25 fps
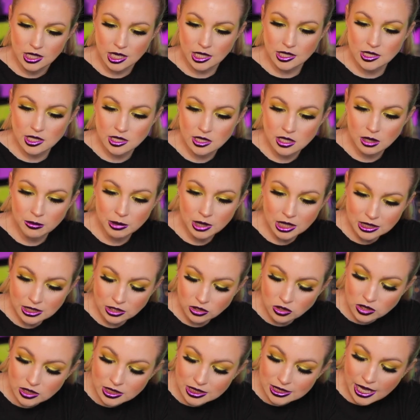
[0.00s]
Next is gonna be a
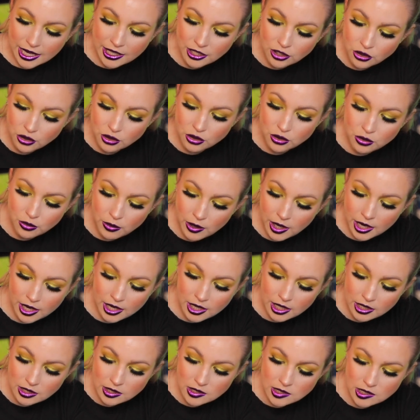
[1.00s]
little lighter
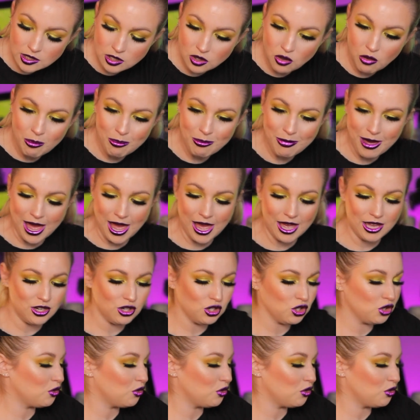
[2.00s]
gray, still matte,